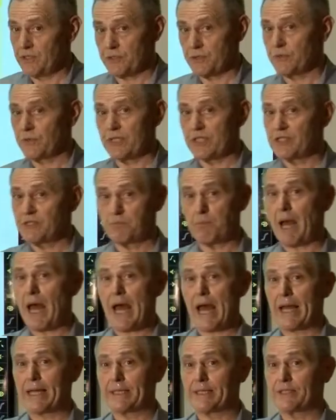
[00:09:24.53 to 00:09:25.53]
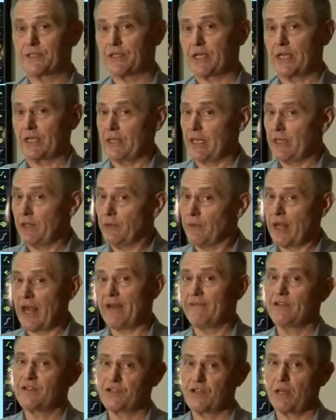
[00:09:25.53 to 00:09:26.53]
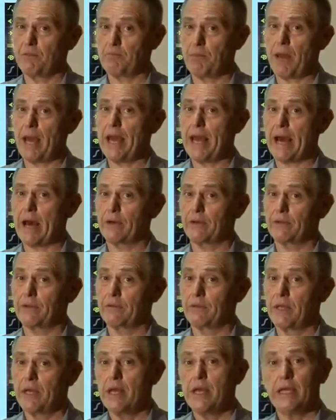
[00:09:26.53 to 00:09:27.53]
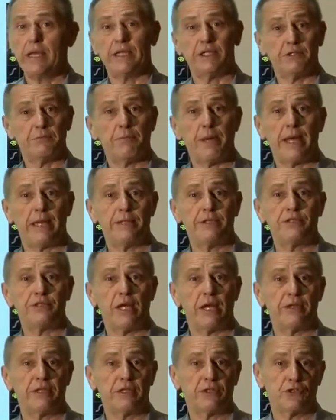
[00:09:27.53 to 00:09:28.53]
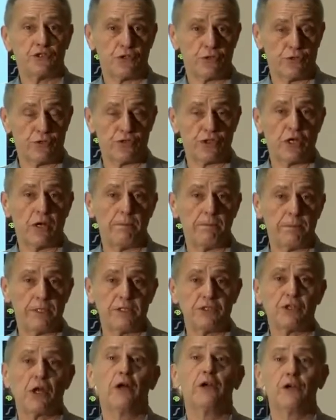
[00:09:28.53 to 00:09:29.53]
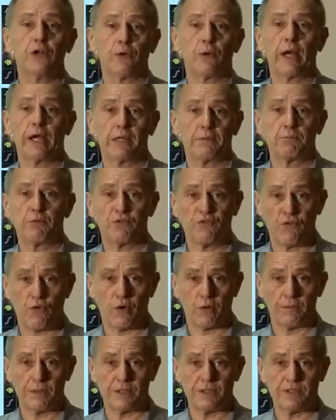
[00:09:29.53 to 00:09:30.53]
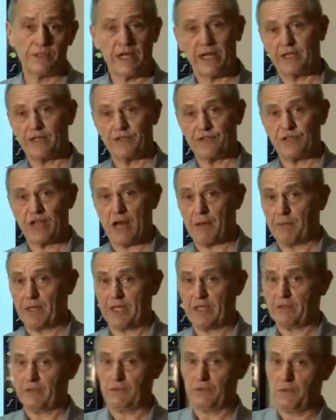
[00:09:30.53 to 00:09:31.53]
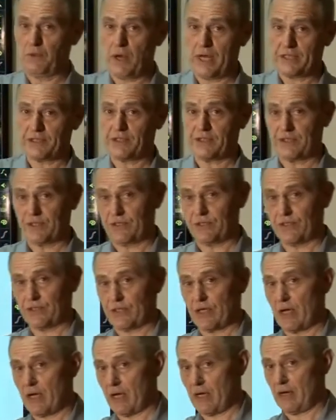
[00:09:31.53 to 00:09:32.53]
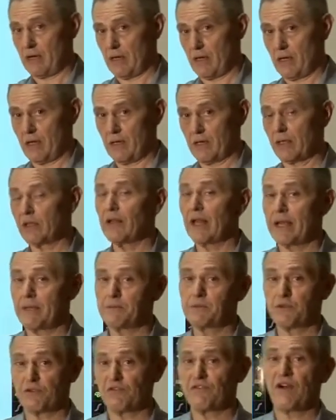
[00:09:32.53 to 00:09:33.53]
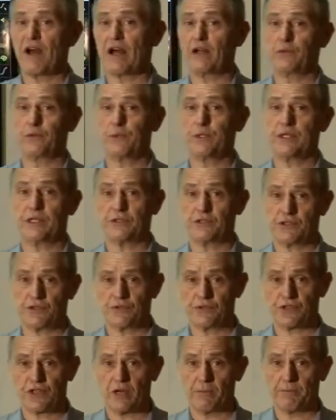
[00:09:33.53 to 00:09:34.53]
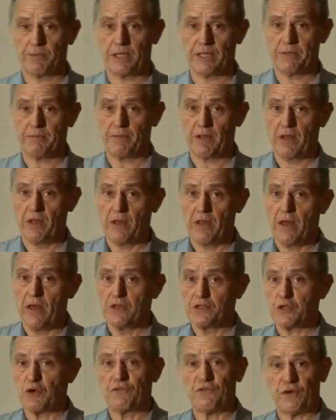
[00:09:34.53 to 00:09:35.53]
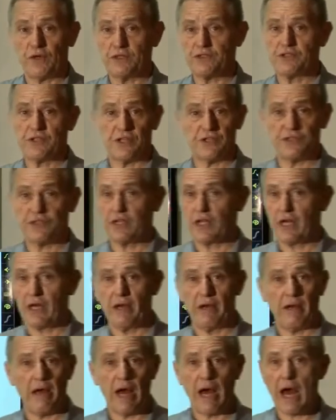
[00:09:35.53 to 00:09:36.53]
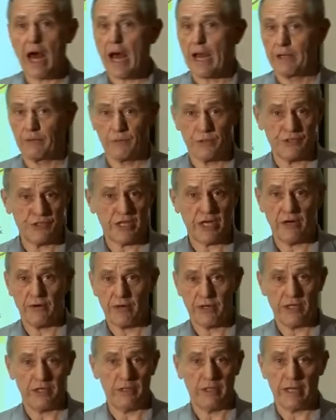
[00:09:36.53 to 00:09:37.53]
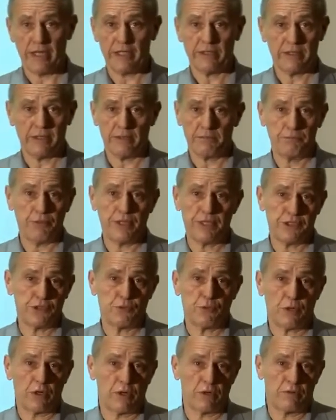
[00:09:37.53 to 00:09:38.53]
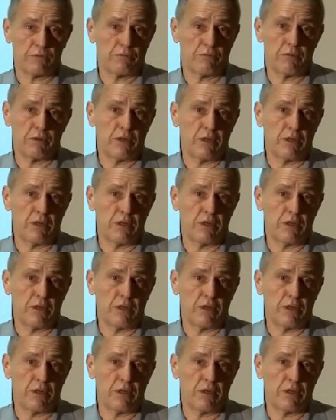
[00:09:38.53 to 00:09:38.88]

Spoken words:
issue these bonds and they don't have a set payout. It depends on the insurance company's underwriting performance. That is, how many losses claims are filed with the insurance company. So for instance, in a high-risk area like a place where